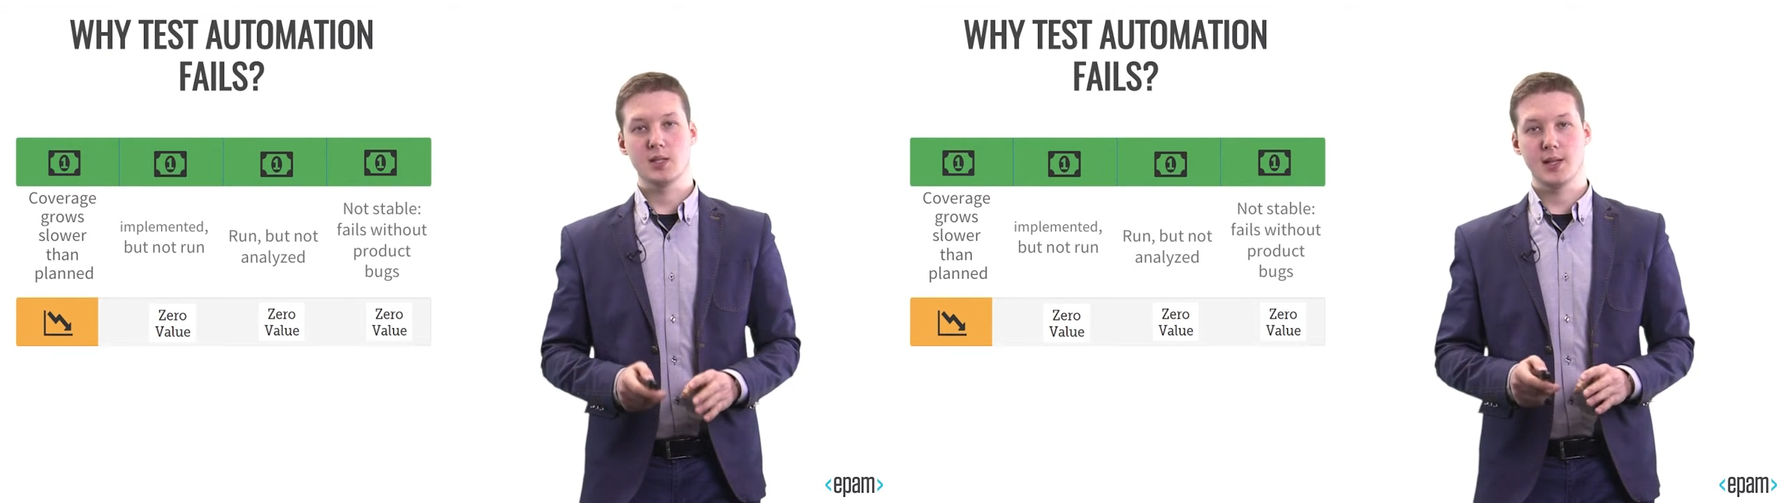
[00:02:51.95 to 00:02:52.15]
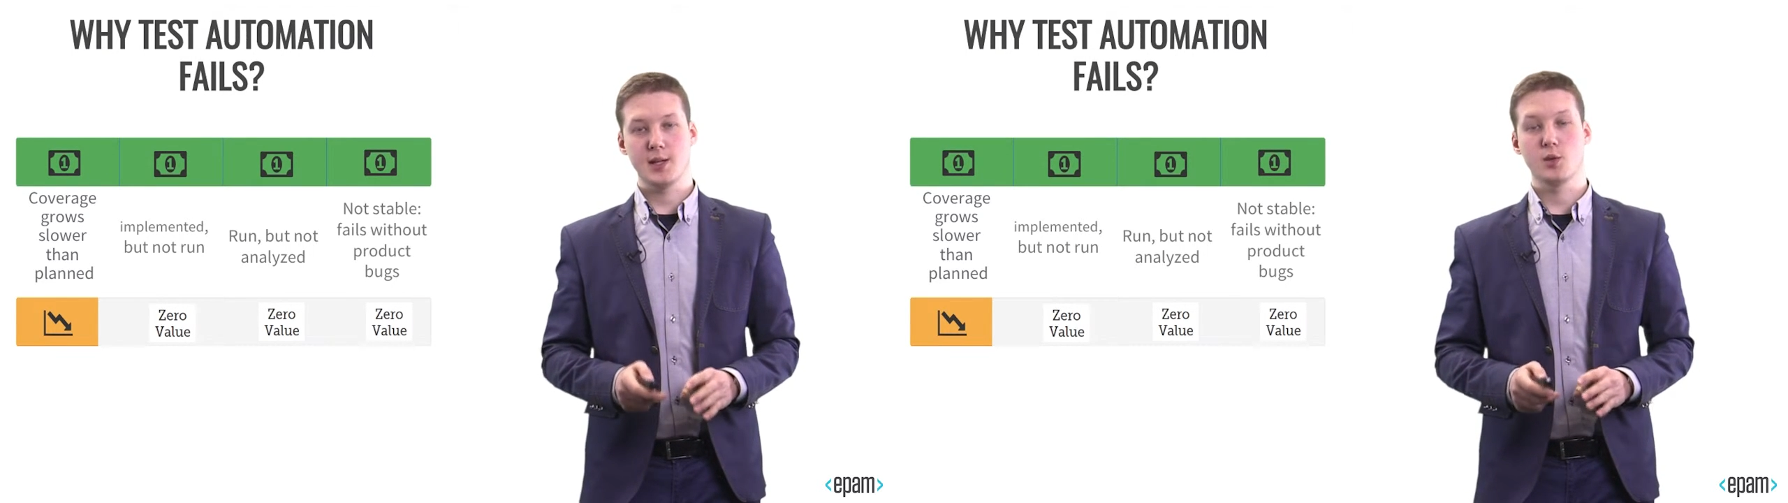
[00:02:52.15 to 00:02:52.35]

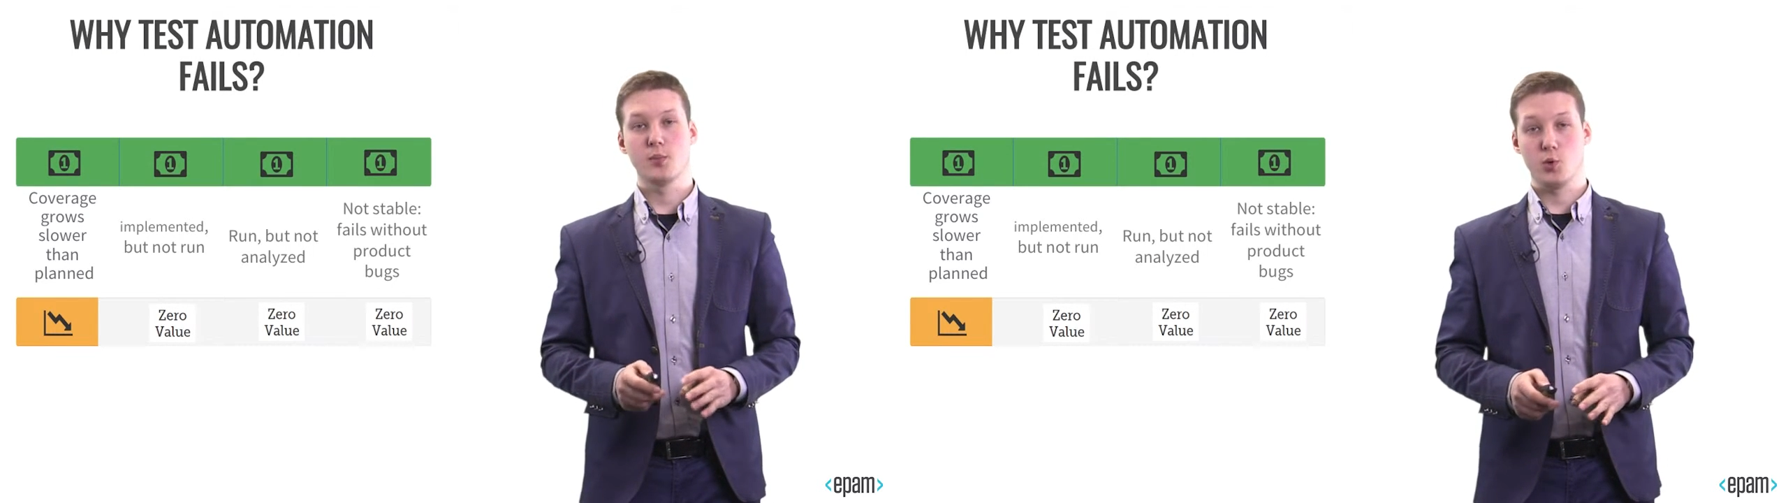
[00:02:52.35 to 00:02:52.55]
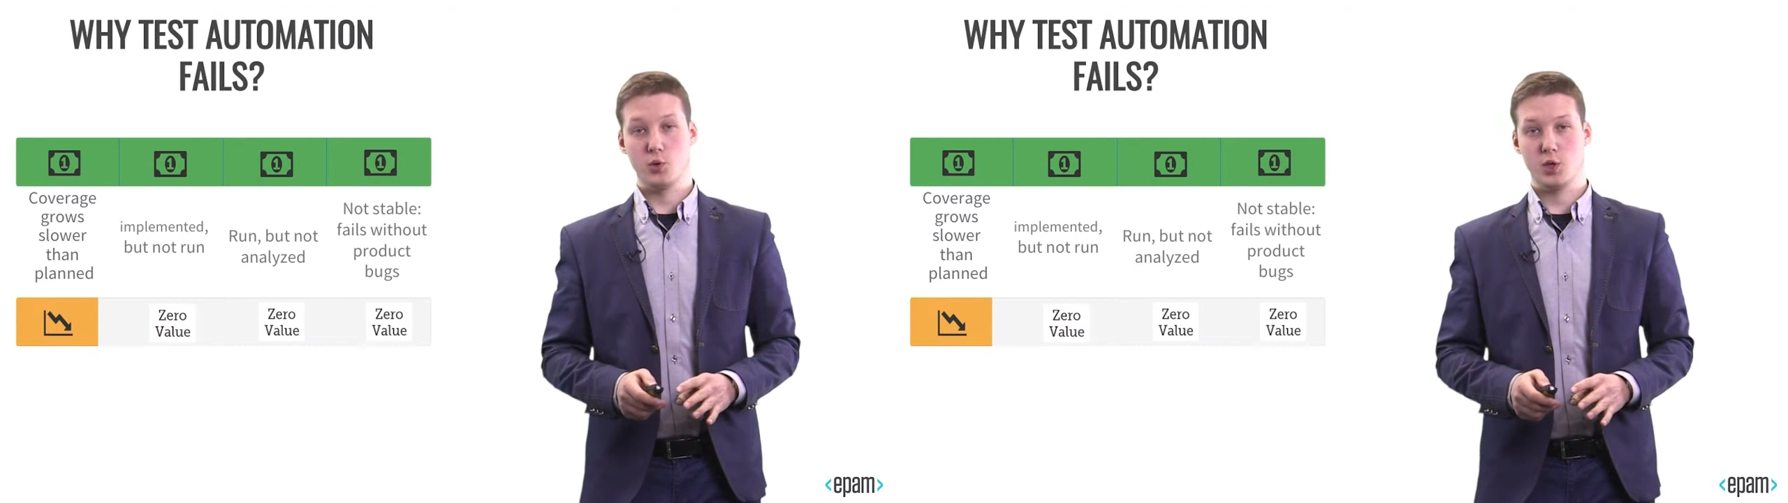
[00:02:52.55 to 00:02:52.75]
such
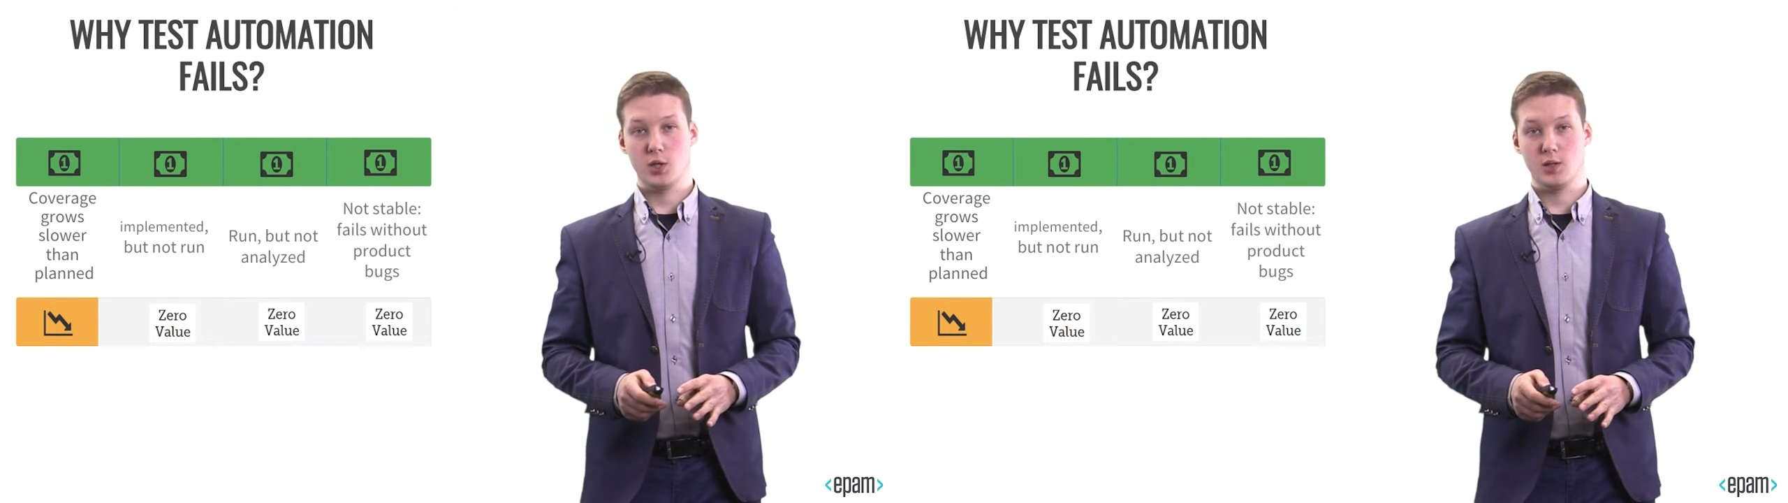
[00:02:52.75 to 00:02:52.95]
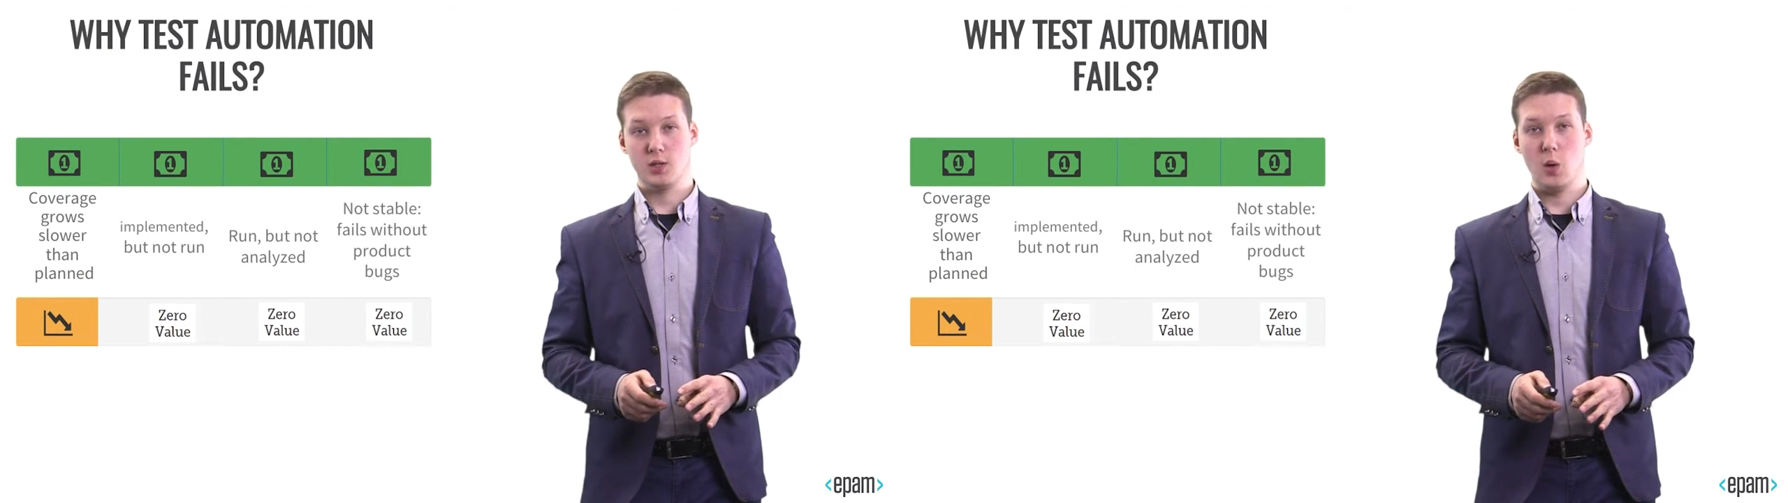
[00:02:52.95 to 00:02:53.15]

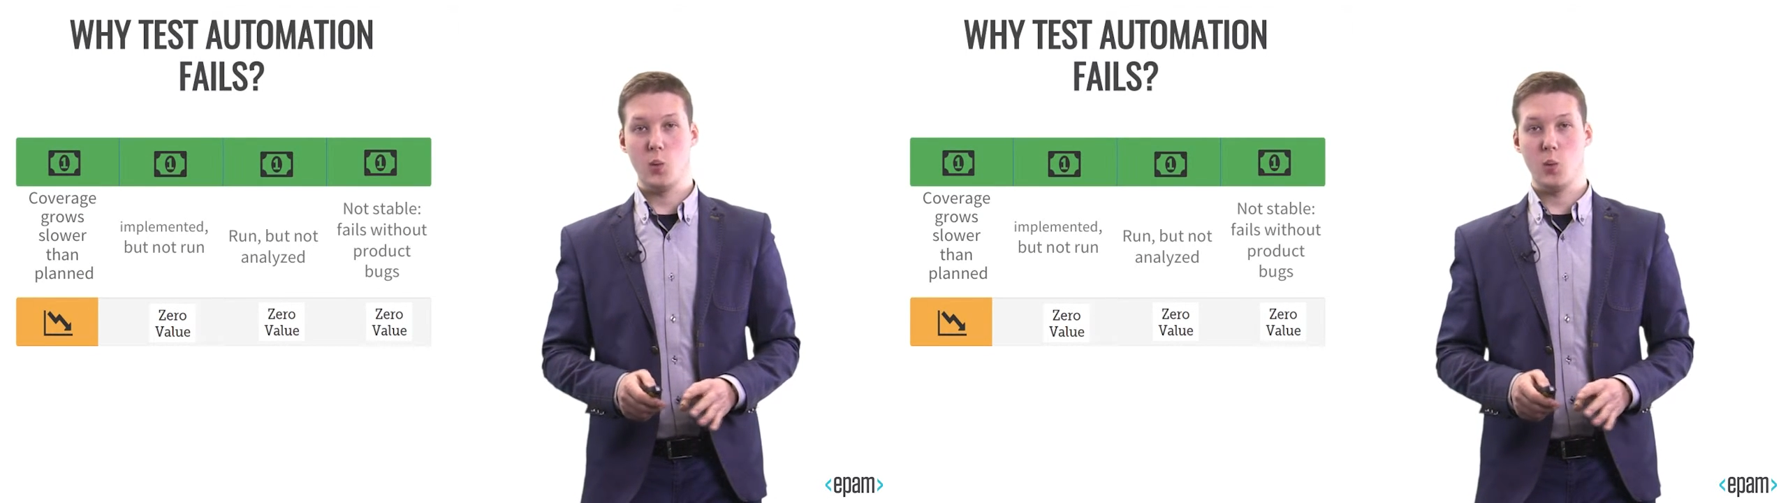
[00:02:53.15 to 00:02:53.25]
projects